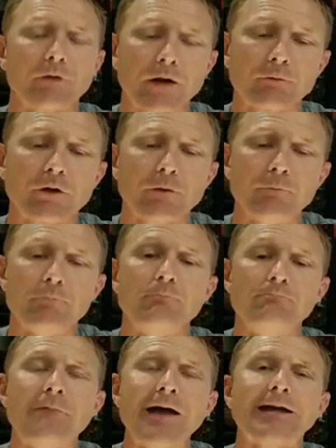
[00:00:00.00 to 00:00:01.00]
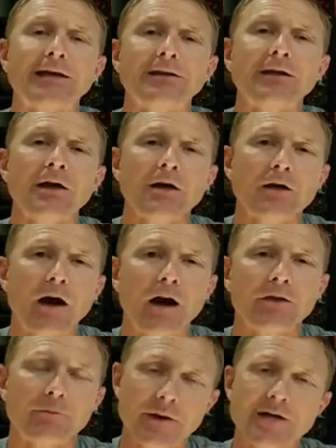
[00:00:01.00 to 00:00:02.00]
I'm gonna make it
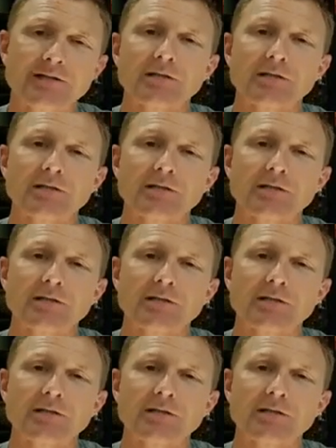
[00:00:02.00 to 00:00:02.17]
the best